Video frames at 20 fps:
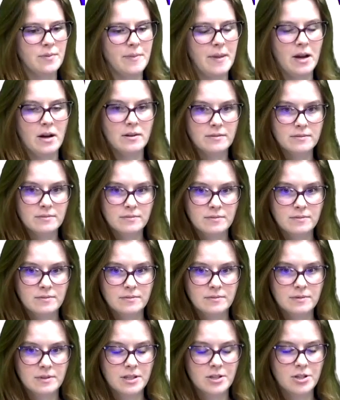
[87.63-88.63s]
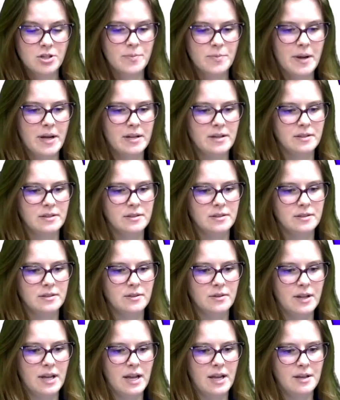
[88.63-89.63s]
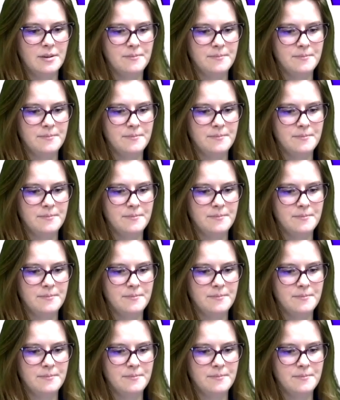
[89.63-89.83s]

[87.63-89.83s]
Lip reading: there, the new button, okay?